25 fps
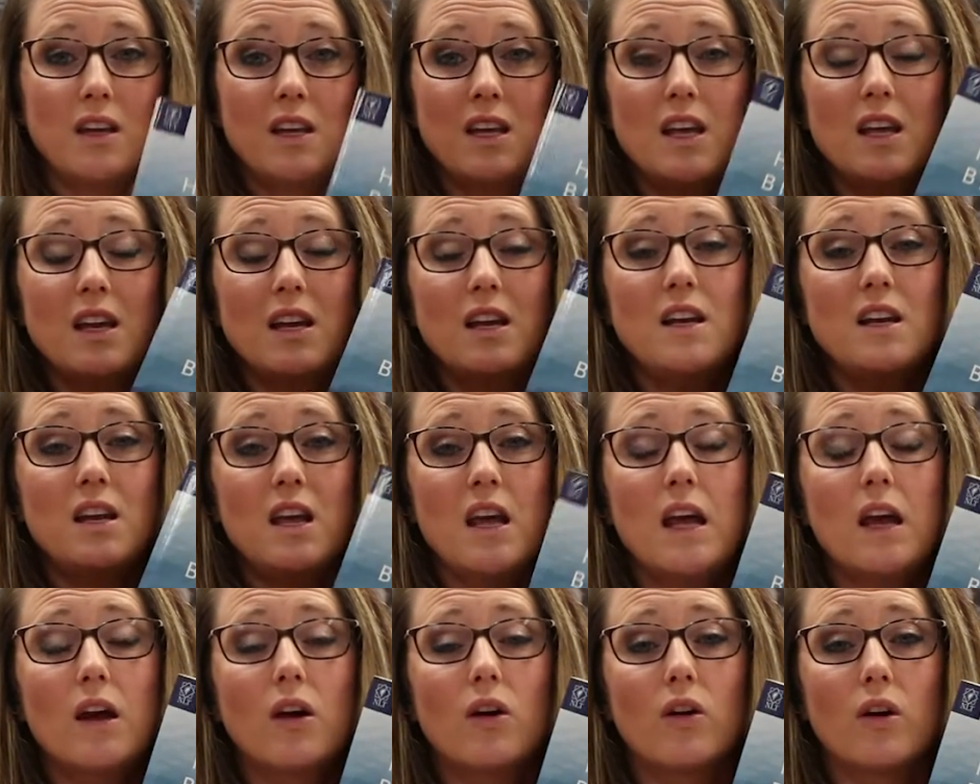Get
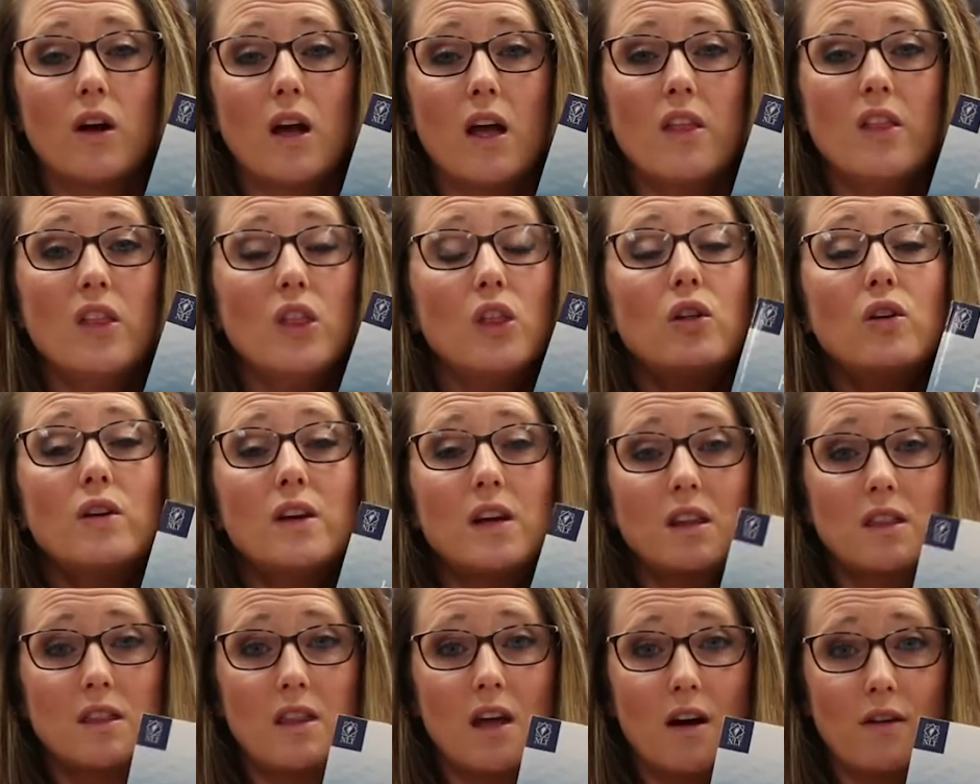in here and
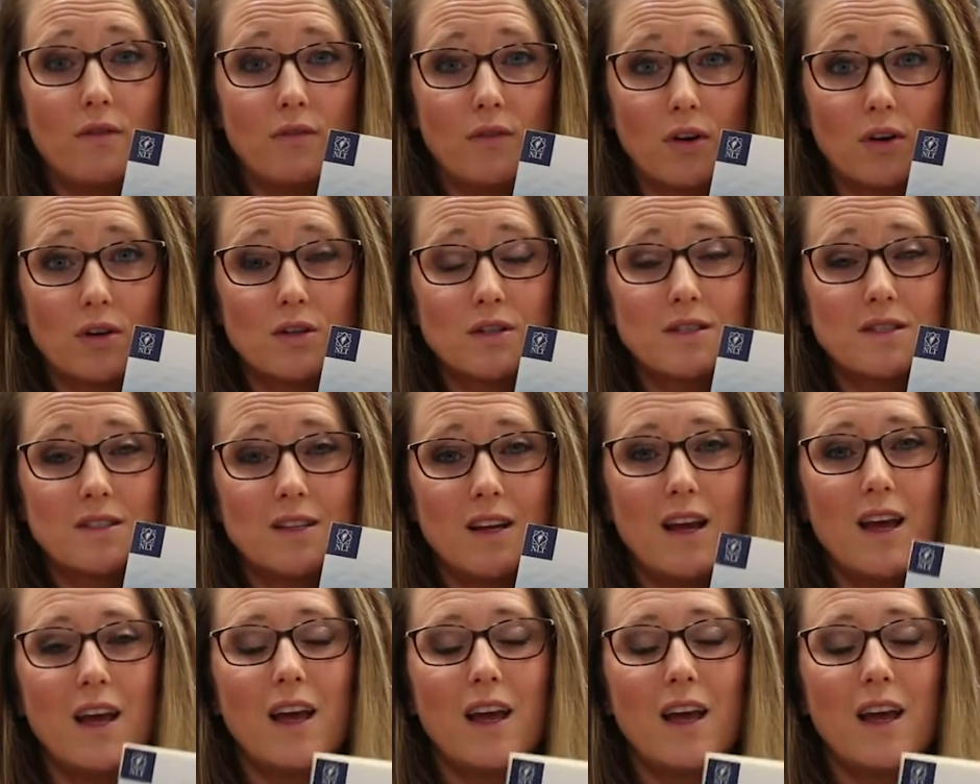look at that verse.